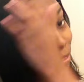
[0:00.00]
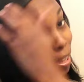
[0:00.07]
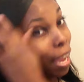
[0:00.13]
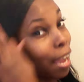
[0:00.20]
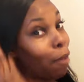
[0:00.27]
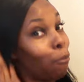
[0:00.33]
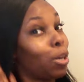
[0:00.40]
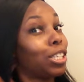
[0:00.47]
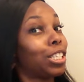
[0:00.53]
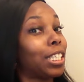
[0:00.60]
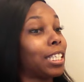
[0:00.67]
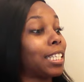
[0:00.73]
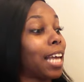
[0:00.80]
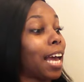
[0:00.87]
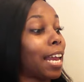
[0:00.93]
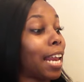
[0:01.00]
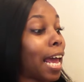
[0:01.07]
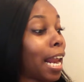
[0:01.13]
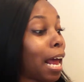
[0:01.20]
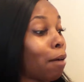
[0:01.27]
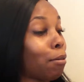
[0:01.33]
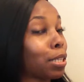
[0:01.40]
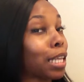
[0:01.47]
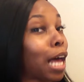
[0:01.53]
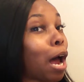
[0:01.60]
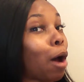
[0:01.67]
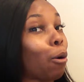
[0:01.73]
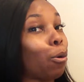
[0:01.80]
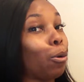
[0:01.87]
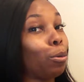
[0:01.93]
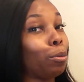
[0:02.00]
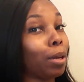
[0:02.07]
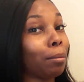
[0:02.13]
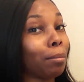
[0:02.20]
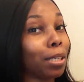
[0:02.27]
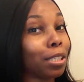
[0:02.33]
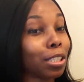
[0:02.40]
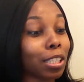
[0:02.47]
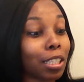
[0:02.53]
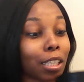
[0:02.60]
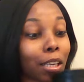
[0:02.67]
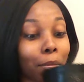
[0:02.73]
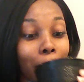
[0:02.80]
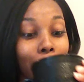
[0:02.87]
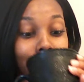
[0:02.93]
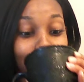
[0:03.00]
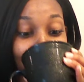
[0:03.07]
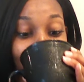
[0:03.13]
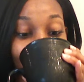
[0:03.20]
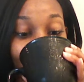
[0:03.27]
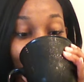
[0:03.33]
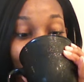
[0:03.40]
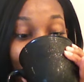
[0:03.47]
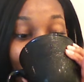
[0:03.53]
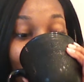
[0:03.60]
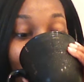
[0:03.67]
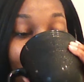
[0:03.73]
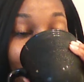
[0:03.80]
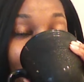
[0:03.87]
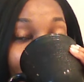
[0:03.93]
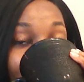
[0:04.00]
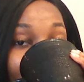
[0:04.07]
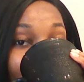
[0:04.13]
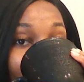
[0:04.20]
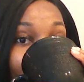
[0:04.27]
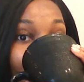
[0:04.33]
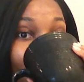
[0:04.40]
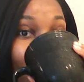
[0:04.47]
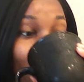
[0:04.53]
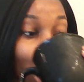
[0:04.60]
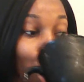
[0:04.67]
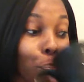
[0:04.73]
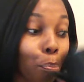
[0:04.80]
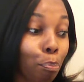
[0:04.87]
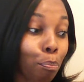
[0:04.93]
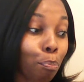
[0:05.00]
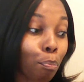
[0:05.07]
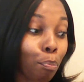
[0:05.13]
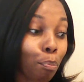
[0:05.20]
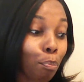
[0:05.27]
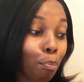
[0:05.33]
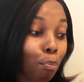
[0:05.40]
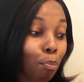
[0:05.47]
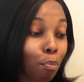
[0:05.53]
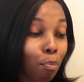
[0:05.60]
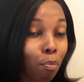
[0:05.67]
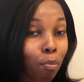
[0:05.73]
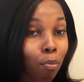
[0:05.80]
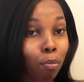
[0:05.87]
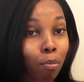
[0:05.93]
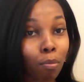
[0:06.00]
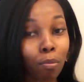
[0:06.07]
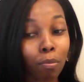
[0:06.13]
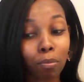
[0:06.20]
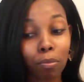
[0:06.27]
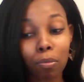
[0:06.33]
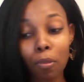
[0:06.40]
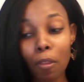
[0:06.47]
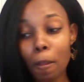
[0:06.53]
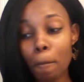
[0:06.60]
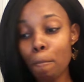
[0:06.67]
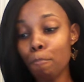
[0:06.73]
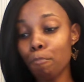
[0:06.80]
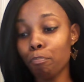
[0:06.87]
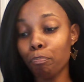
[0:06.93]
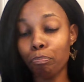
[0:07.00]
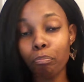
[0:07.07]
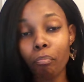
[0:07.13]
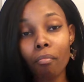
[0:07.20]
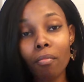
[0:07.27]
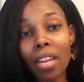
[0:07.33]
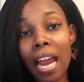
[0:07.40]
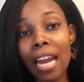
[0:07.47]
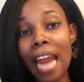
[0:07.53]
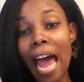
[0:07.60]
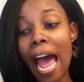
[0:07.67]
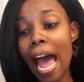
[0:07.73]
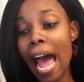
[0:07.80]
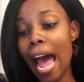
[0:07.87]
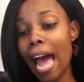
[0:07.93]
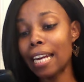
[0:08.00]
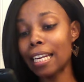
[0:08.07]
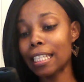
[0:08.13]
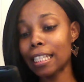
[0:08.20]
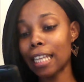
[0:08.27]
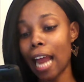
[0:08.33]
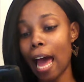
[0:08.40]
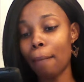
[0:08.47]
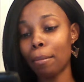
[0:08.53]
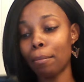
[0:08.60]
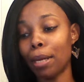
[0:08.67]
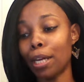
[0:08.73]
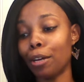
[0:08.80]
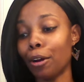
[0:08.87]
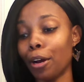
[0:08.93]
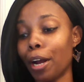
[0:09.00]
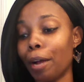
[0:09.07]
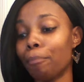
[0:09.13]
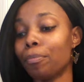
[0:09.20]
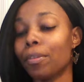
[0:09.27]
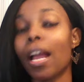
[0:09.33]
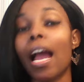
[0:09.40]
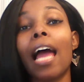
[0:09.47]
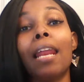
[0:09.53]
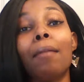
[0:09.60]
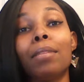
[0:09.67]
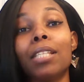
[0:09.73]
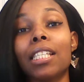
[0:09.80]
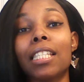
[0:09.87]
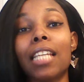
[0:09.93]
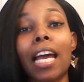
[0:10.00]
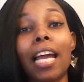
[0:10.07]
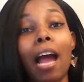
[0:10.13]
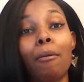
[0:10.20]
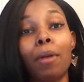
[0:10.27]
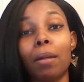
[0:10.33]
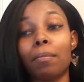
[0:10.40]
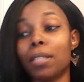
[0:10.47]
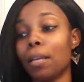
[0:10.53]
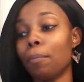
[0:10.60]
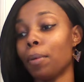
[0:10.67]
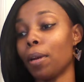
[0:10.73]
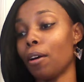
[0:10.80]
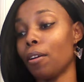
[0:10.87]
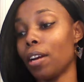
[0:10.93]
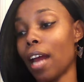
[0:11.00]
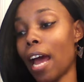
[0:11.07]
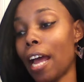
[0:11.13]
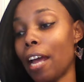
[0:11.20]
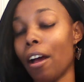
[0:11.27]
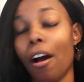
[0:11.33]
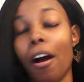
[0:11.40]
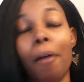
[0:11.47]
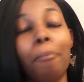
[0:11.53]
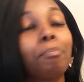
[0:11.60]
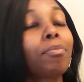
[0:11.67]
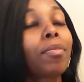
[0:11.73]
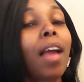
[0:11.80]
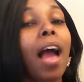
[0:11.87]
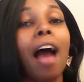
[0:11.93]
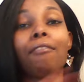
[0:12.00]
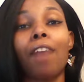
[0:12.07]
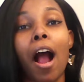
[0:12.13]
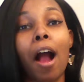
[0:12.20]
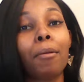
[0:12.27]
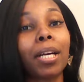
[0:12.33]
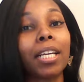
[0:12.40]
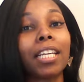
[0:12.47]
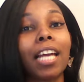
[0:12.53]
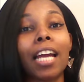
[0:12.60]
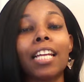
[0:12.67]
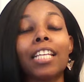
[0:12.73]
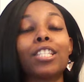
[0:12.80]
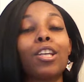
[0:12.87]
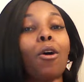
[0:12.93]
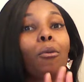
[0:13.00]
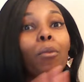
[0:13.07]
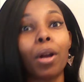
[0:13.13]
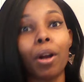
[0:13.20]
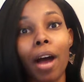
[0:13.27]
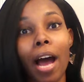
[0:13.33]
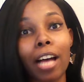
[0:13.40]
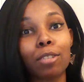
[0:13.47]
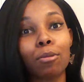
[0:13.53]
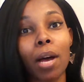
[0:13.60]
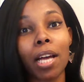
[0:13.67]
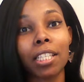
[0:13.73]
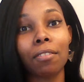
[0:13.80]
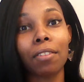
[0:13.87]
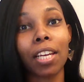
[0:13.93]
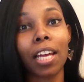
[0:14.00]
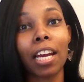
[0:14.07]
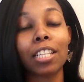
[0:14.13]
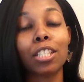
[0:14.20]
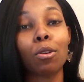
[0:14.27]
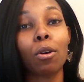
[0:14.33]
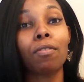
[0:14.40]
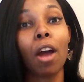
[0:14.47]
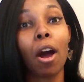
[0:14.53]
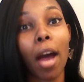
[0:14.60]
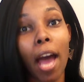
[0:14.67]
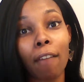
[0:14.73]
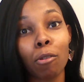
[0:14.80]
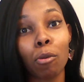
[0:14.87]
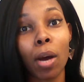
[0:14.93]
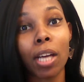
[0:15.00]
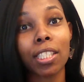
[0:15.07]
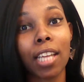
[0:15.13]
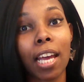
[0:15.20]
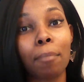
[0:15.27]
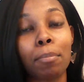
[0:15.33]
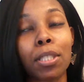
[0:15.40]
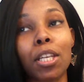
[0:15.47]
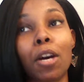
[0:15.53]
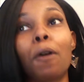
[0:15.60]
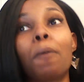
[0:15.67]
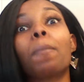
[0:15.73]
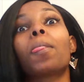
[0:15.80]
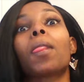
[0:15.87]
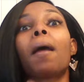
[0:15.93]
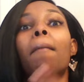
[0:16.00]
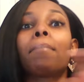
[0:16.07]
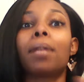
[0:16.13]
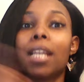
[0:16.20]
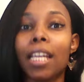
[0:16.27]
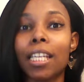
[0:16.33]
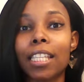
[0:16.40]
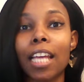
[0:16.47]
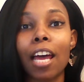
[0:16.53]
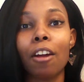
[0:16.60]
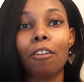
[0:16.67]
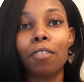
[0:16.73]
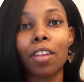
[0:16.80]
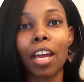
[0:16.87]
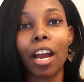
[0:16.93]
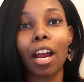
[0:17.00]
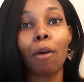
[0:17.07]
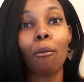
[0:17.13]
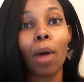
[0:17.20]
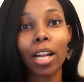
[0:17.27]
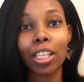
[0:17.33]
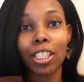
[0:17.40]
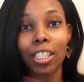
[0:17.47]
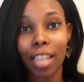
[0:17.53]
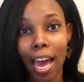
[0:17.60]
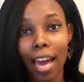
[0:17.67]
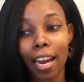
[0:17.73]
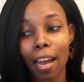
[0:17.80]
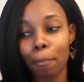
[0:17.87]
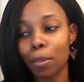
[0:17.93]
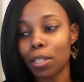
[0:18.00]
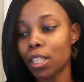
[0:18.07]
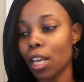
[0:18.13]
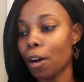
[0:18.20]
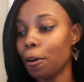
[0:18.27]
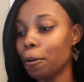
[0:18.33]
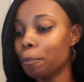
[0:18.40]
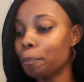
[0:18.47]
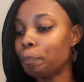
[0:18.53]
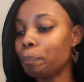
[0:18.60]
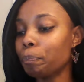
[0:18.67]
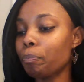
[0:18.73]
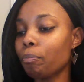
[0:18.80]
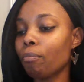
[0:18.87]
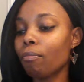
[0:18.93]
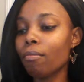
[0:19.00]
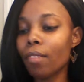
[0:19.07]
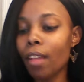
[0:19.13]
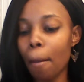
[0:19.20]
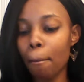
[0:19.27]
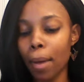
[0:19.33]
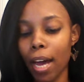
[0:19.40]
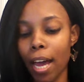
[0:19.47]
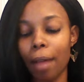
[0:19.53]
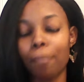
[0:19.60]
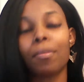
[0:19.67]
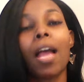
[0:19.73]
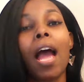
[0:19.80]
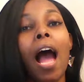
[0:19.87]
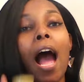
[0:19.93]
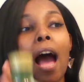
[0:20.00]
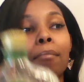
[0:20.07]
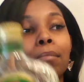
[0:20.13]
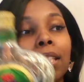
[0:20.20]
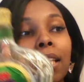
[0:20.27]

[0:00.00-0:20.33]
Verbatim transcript: And when she said that, I was like, "Oop, let me just sip my tea." Mmm. Not hiding the salami meat, girl. And let me just tell y'all what I'm sipping on tonight. Um, I've already done this on Real Housewives of Atlanta, so if y'all haven't watched the episode, please head over there and watch that episode. But I'm